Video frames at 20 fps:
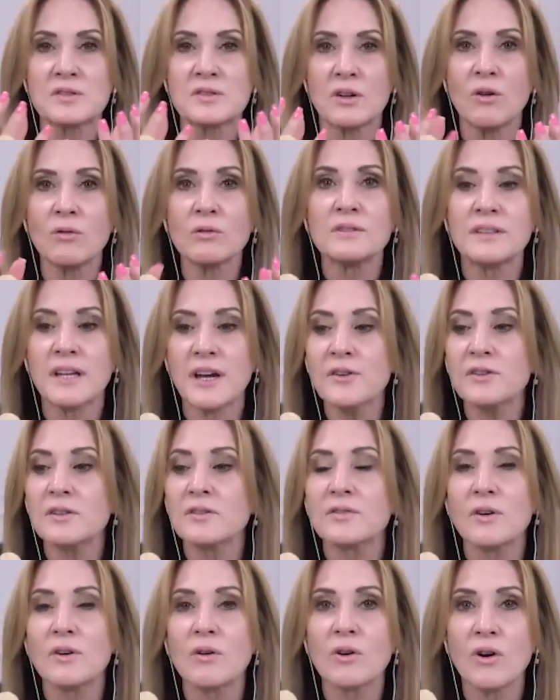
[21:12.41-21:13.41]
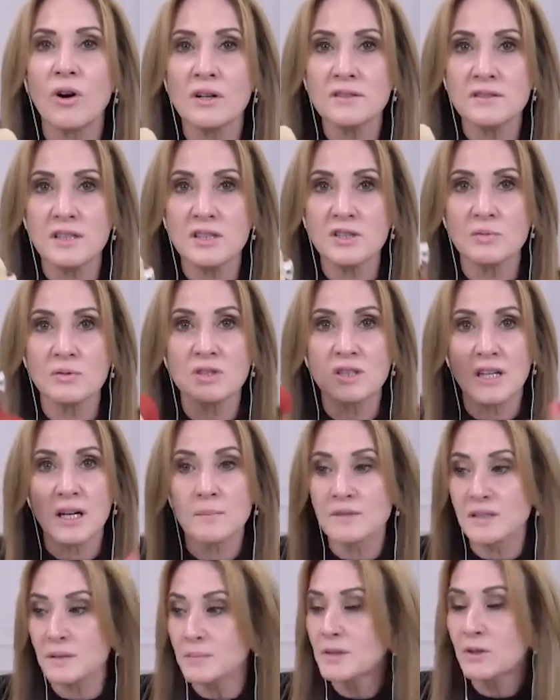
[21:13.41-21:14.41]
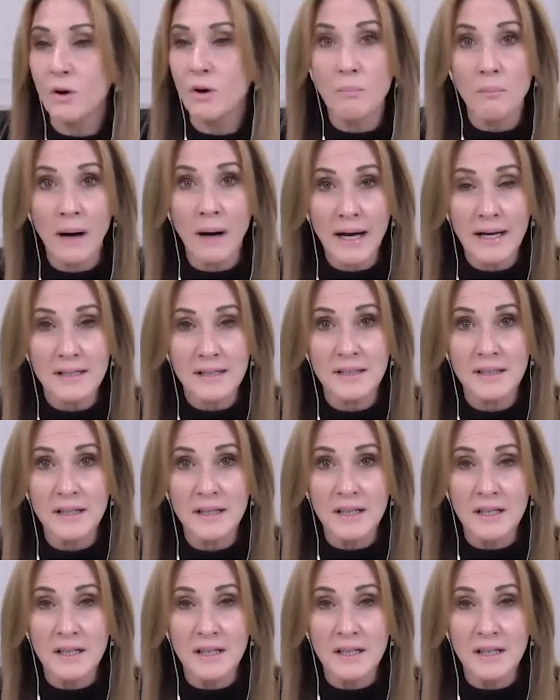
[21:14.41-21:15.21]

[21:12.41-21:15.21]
the whole narrative, the whole context which comes up in our mind.